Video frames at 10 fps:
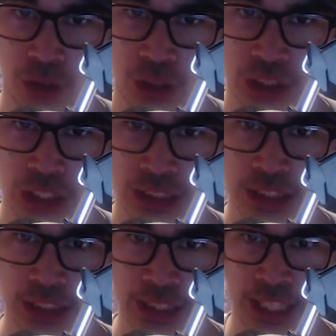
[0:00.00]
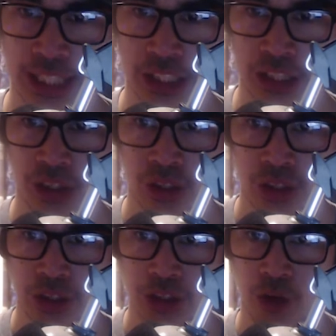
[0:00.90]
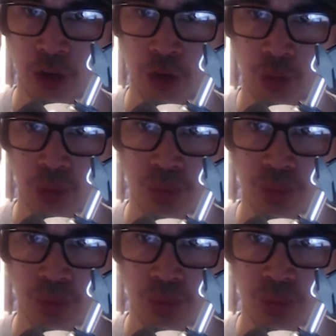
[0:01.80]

just Dana, you know, who,